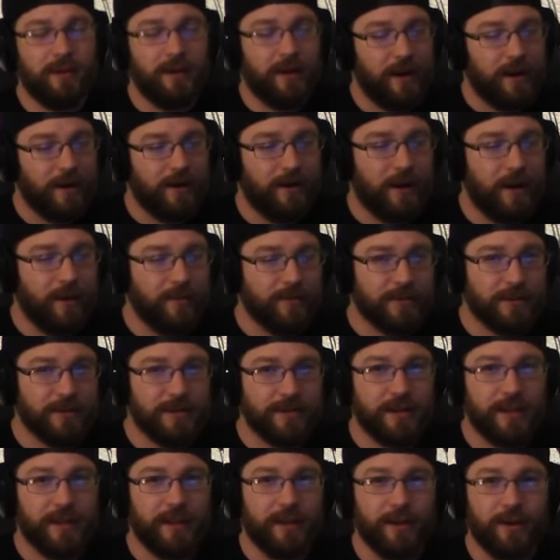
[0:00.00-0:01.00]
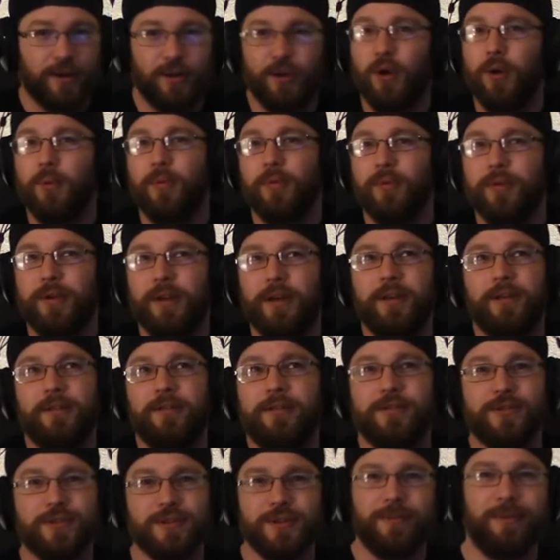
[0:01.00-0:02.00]
I, I was gonna say like a Doberian
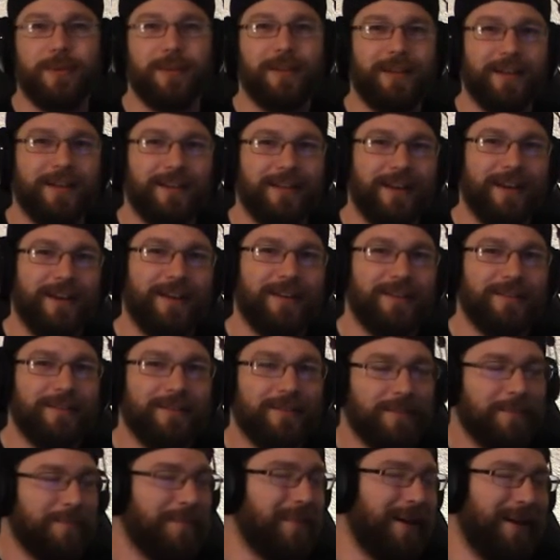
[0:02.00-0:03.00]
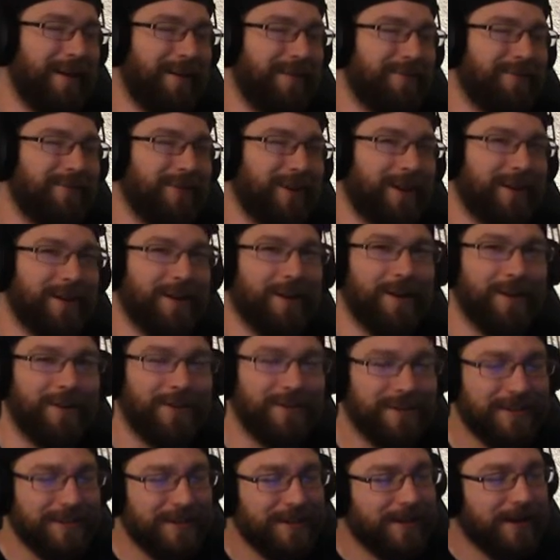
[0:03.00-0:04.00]
or something like that. I don't fucking know.
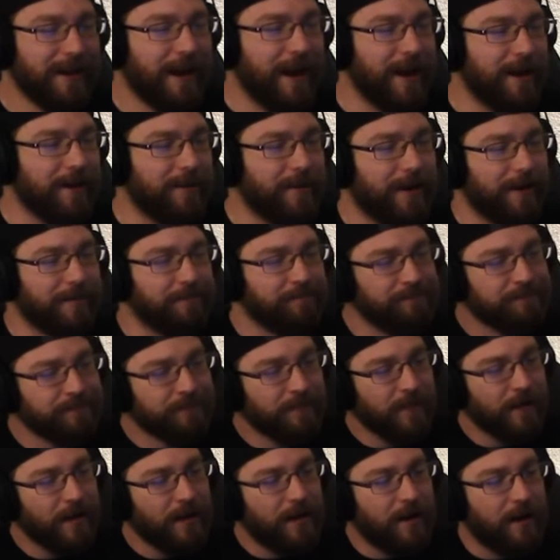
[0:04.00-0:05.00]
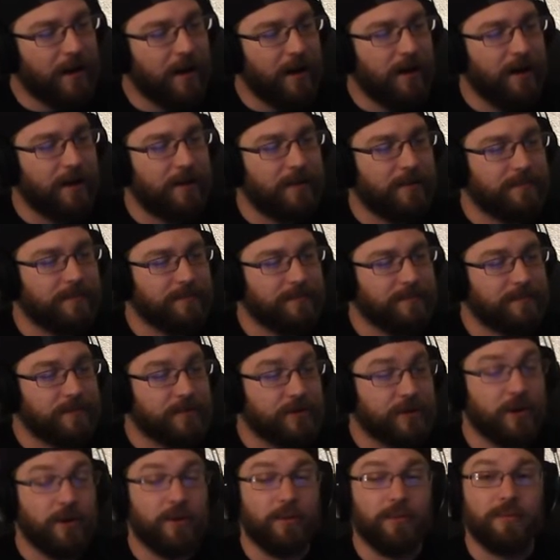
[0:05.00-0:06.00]
Anyway, um,
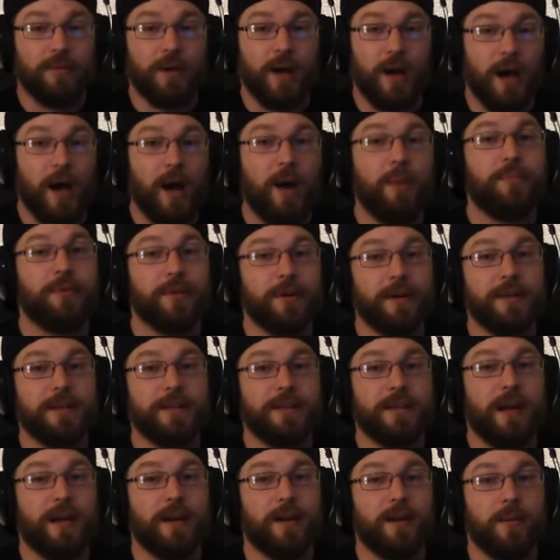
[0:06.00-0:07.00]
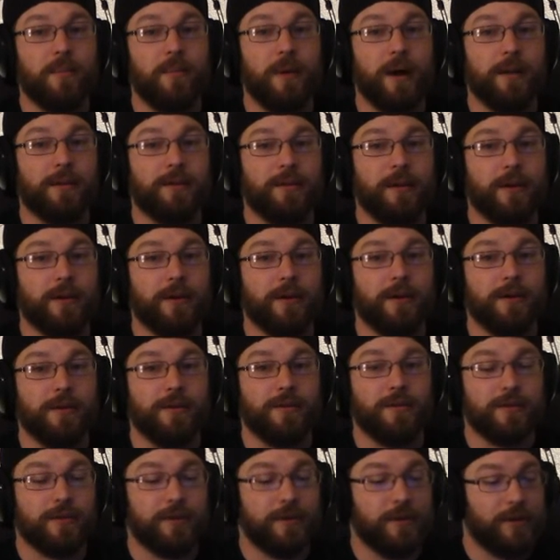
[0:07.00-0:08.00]
so I'm pretty excited about
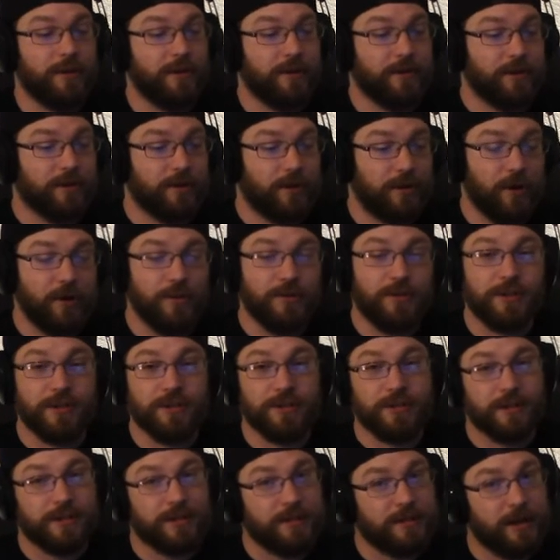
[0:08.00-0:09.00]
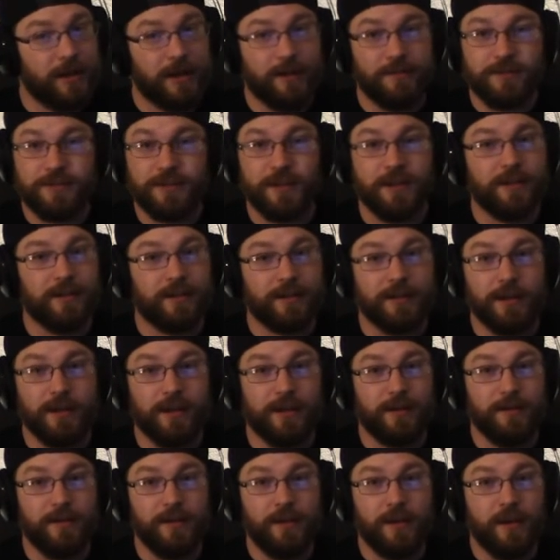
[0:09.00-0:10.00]
Dariush. Klose is a tough son of a
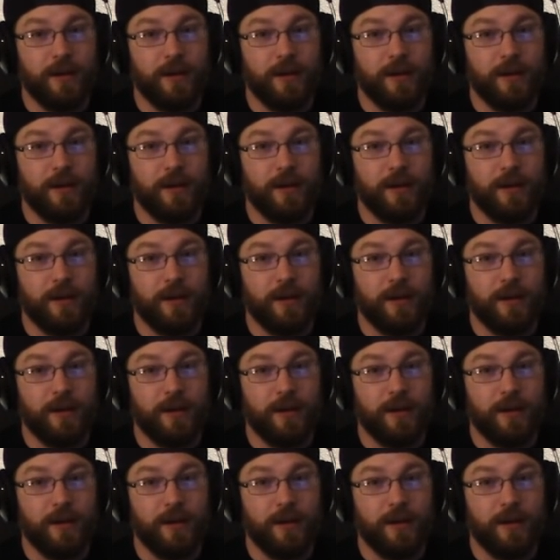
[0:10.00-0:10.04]
gun.